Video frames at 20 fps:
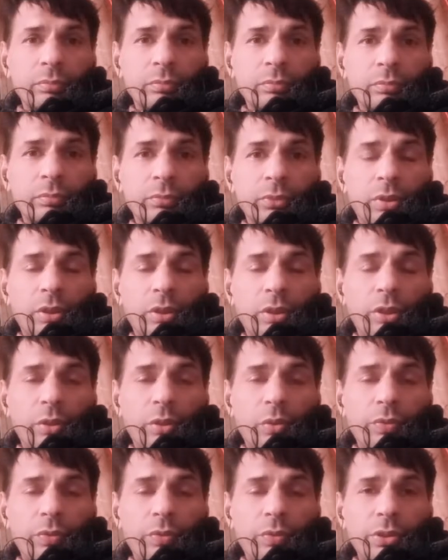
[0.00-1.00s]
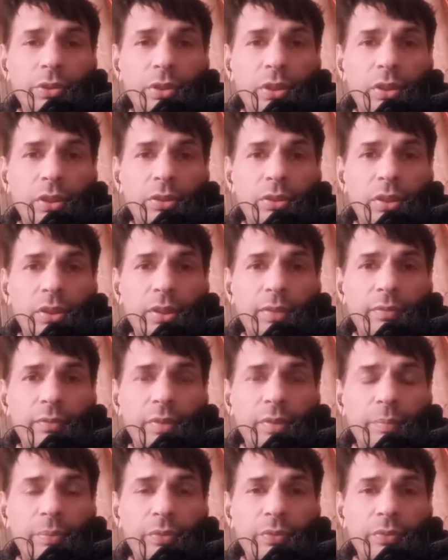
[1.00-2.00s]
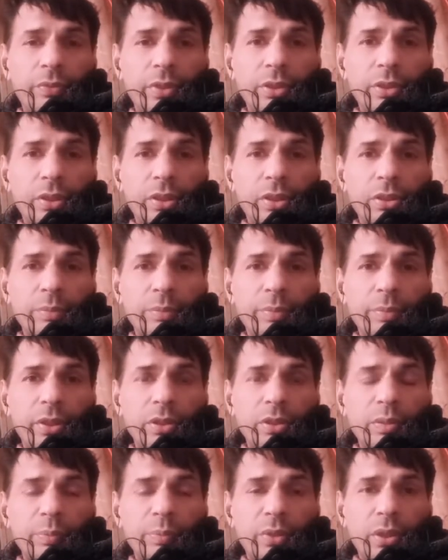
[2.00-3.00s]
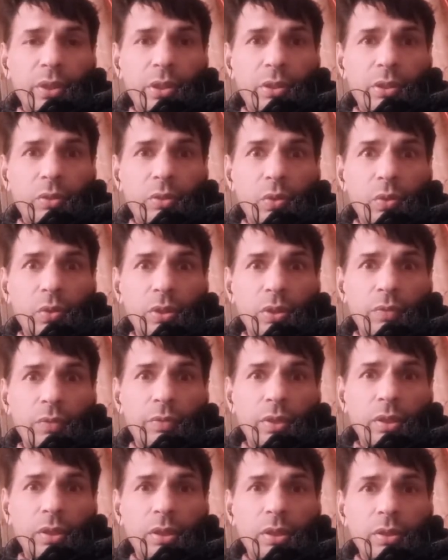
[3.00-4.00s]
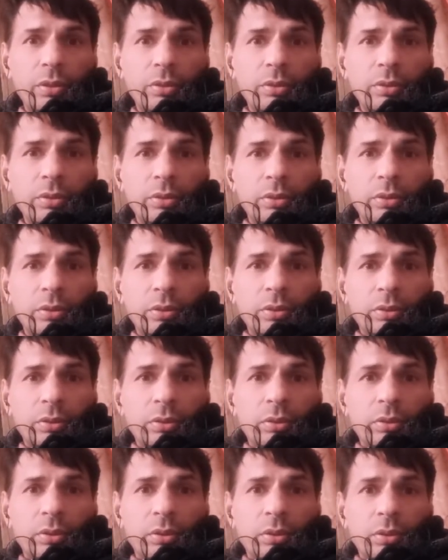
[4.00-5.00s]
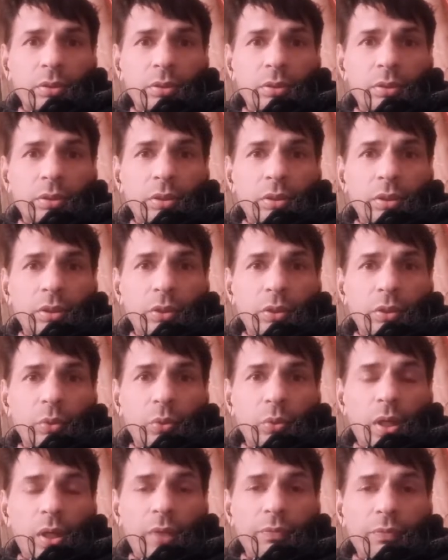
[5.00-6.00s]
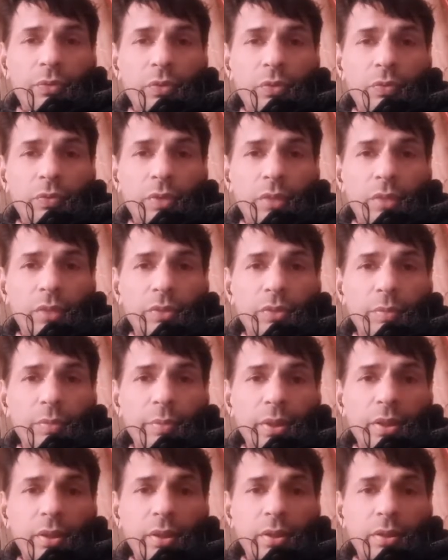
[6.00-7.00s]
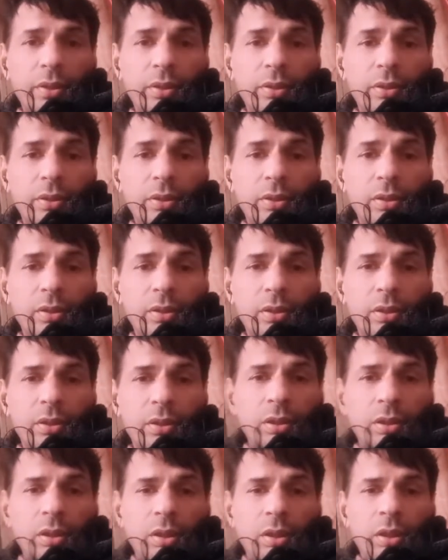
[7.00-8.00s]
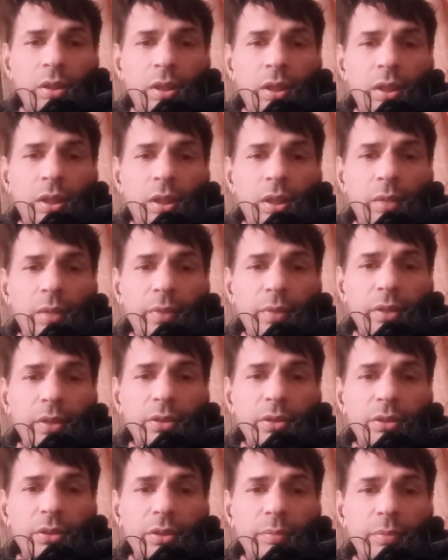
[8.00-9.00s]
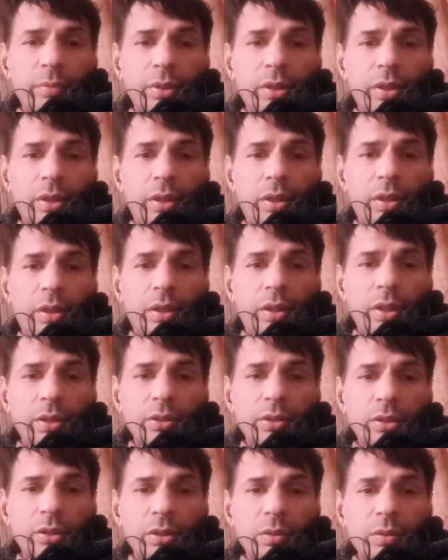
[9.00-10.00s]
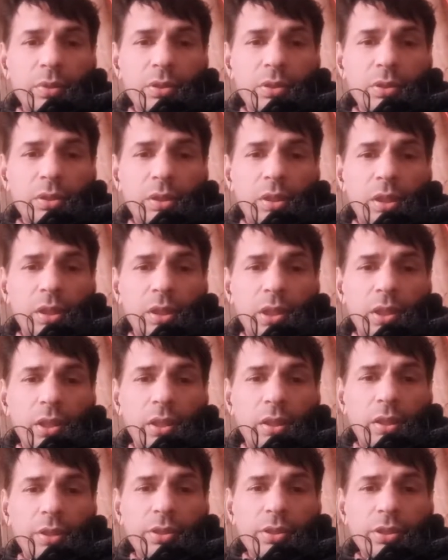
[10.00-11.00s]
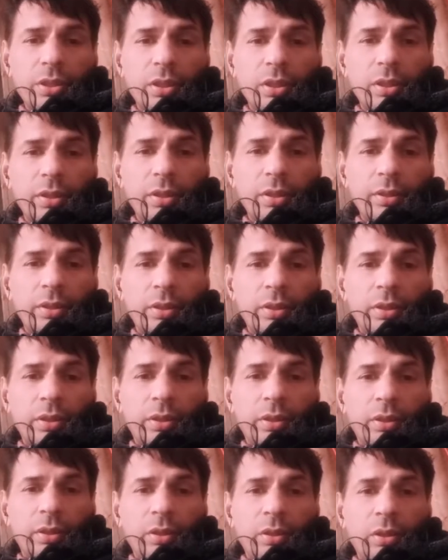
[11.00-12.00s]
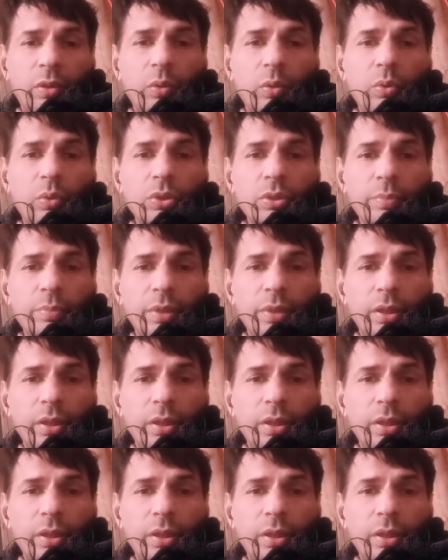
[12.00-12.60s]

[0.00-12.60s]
due to which each and every profession is being spoiled throughout the world. You have to work for me. I'm an extremely dangerous person. Dark treasure knows me.